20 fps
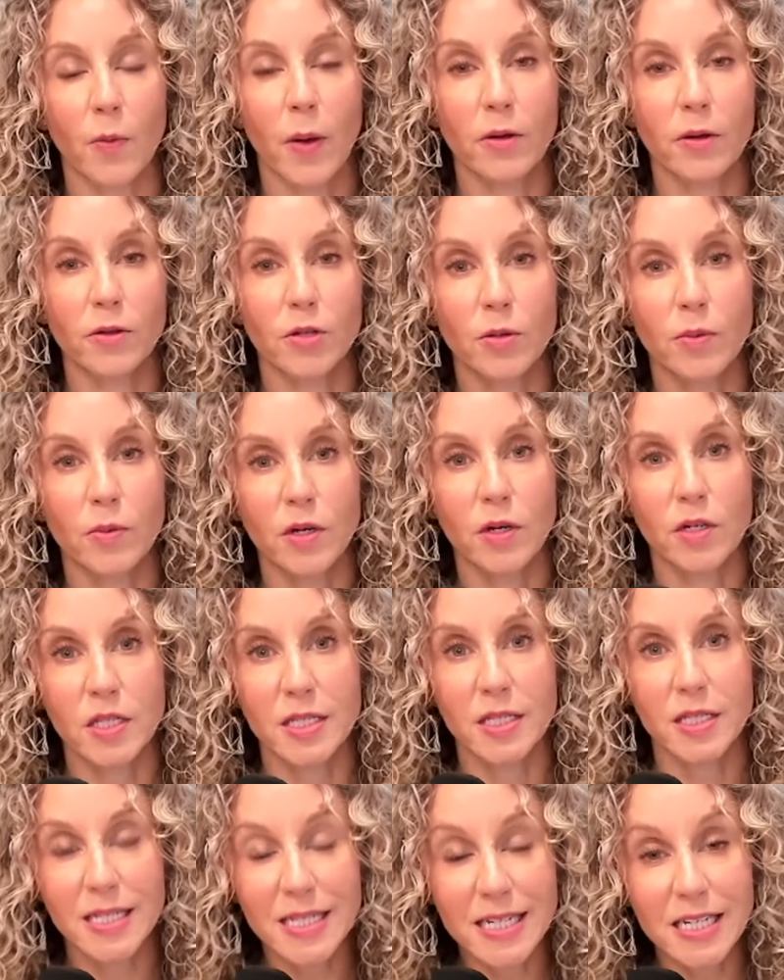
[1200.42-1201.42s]
while you are
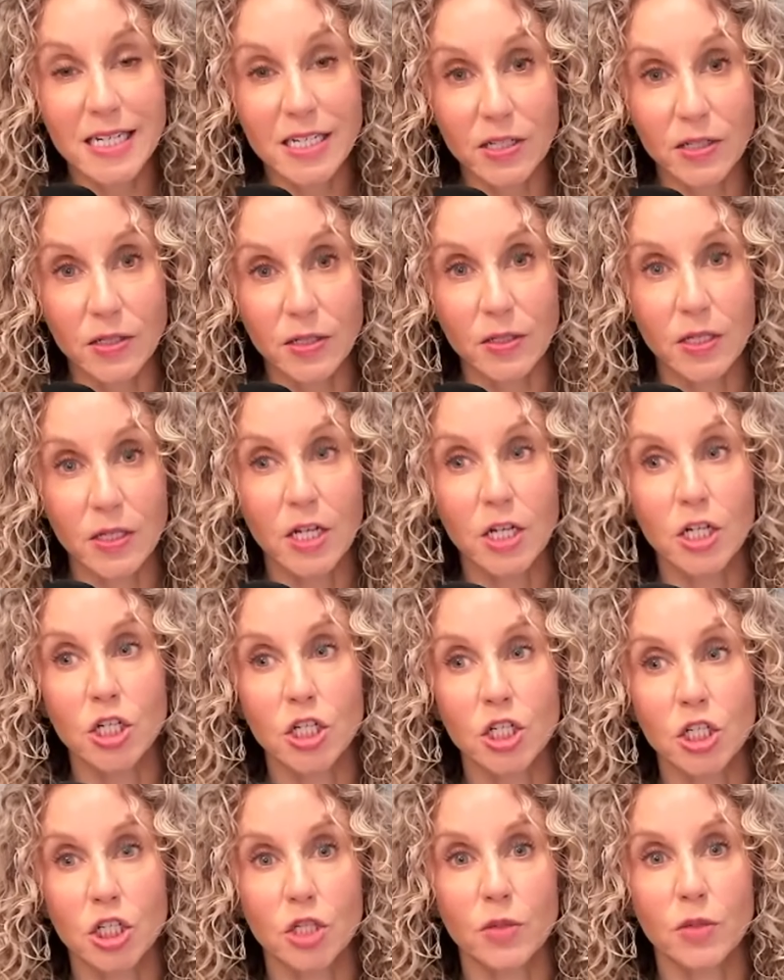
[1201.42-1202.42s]
still
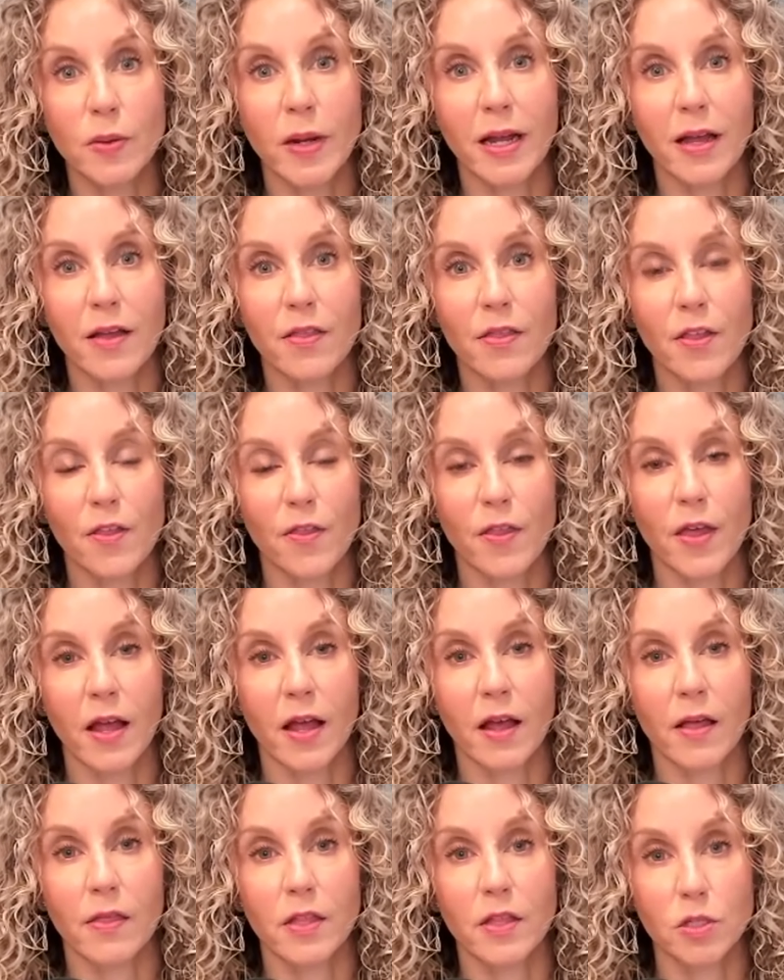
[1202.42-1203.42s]
doing the
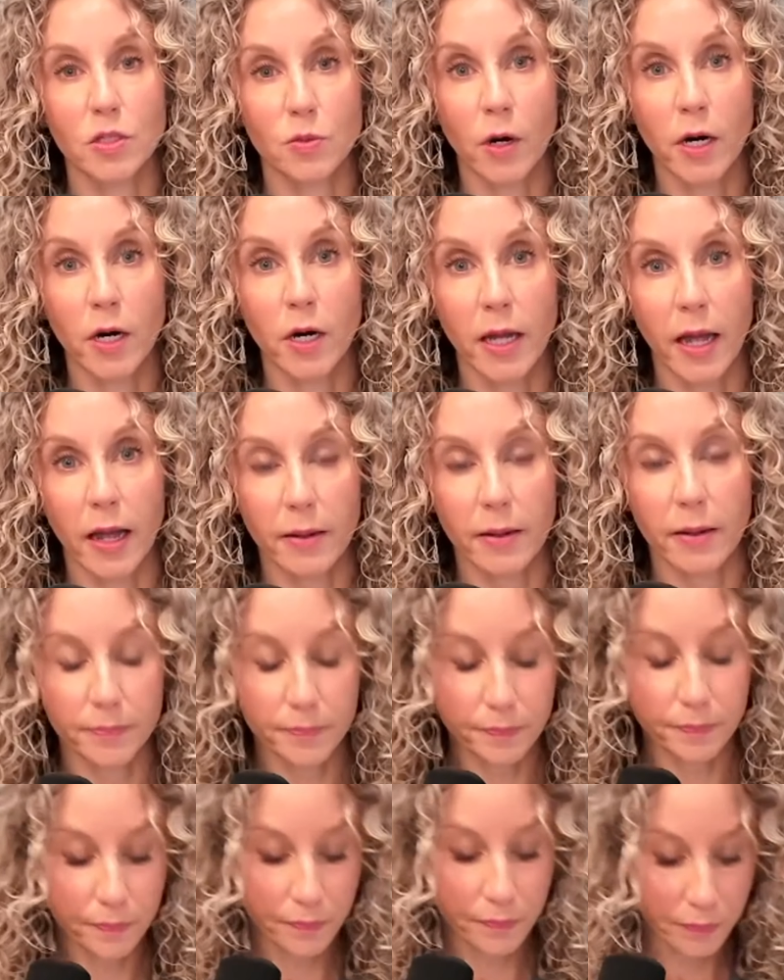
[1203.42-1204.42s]
thing that's working.
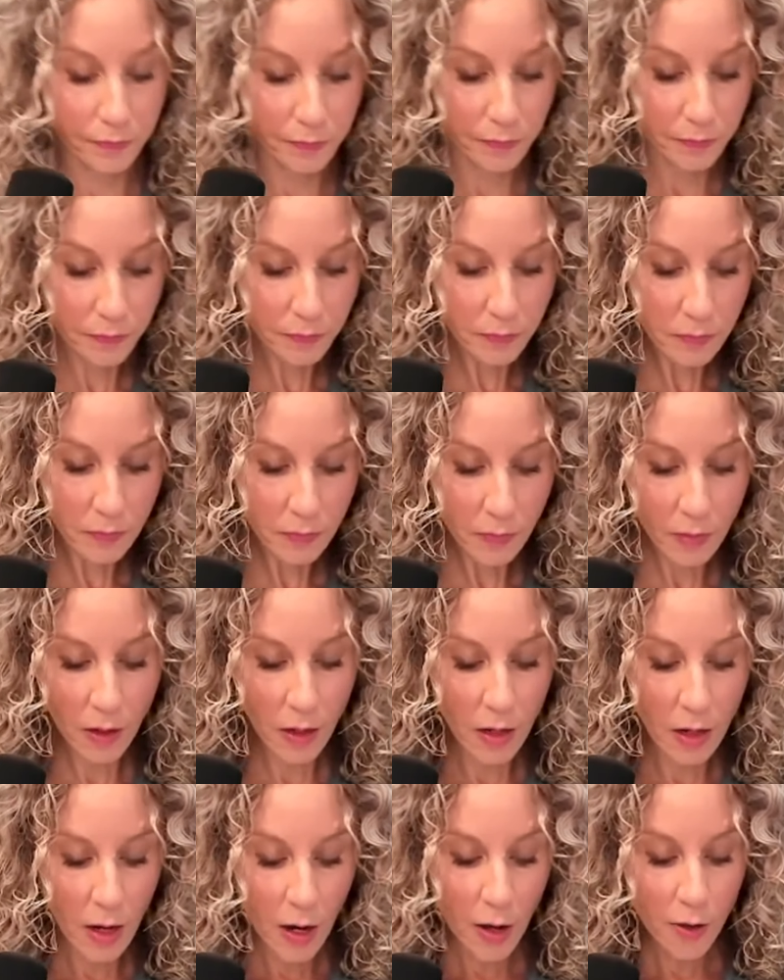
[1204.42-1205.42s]

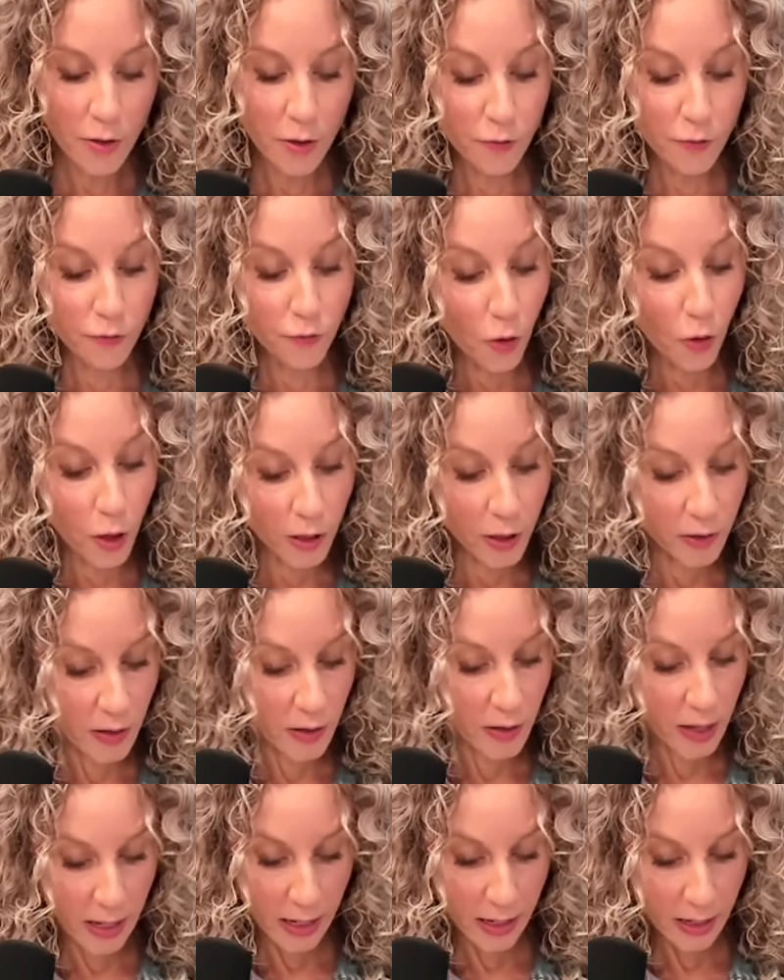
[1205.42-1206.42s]
The fourth
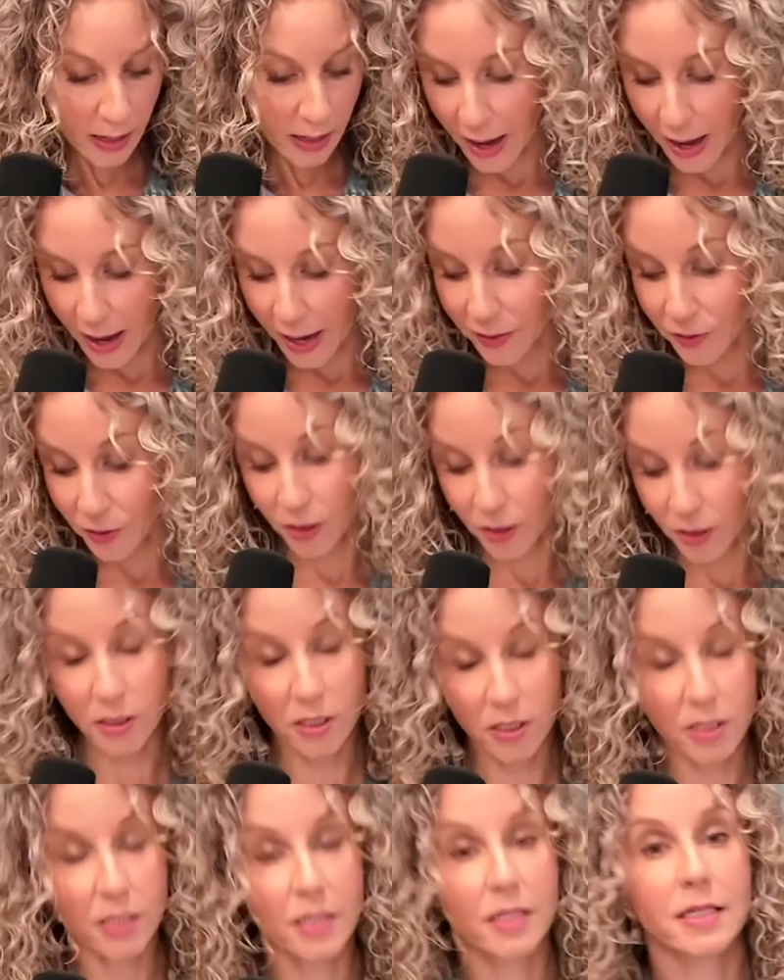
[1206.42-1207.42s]
thing I
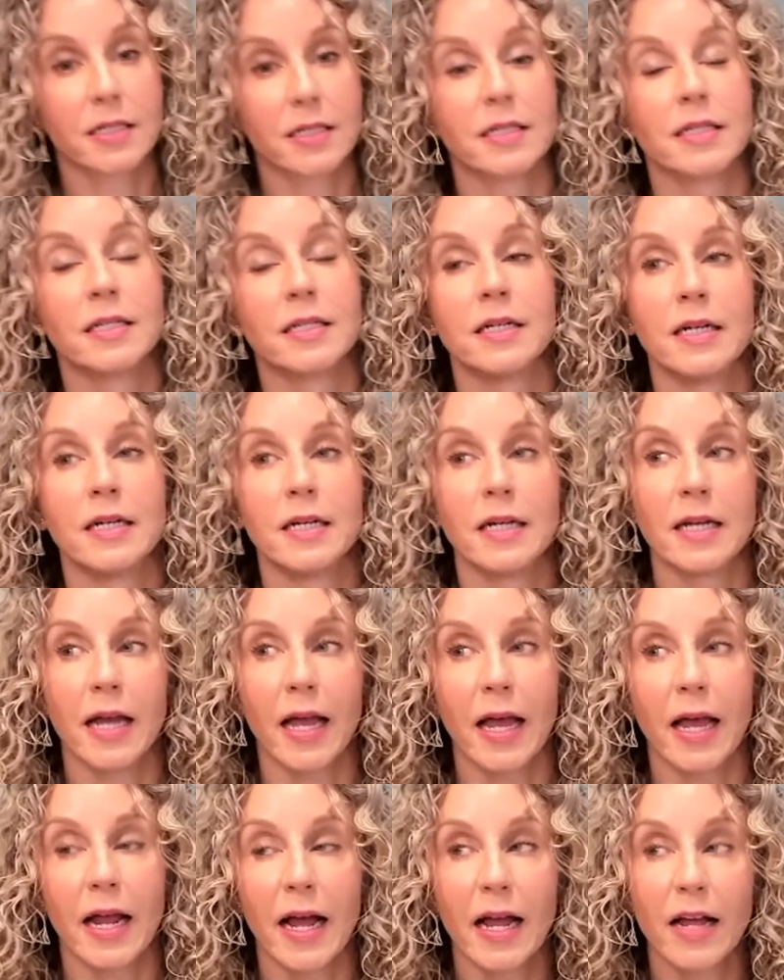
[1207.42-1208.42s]
learned,
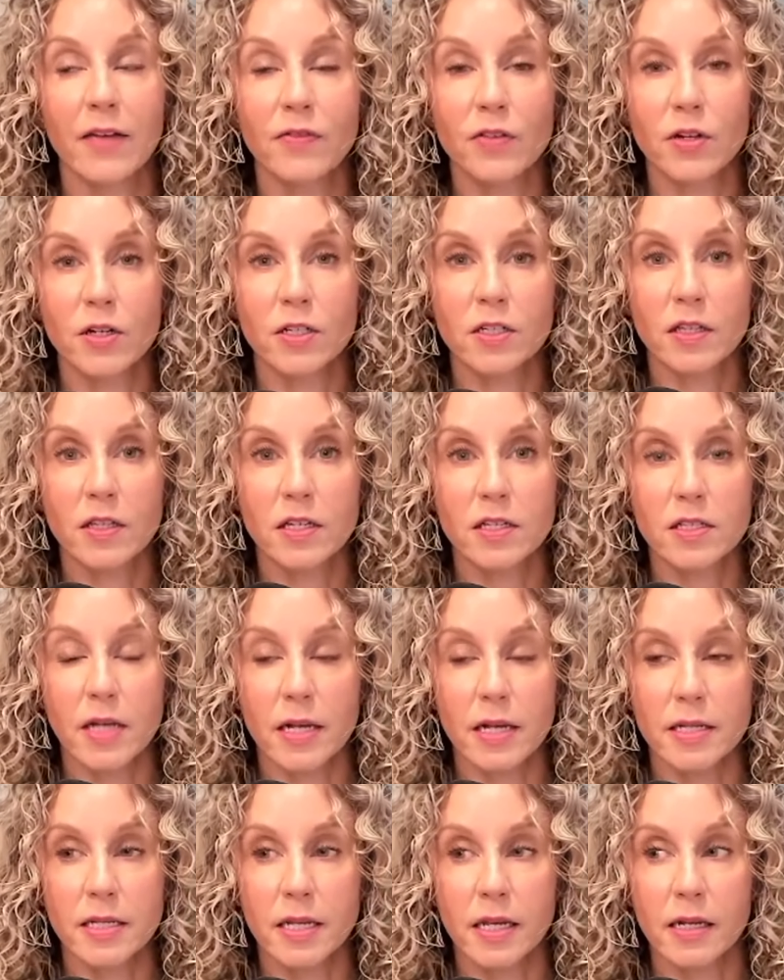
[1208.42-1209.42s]
and I have learned this
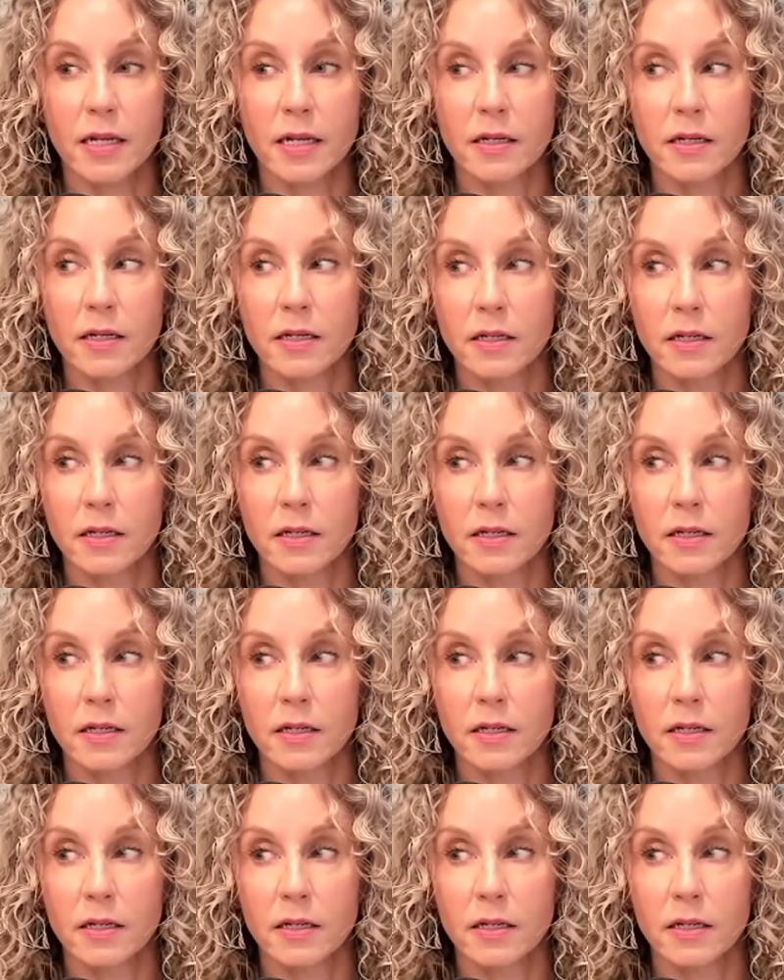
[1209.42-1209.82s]
lesson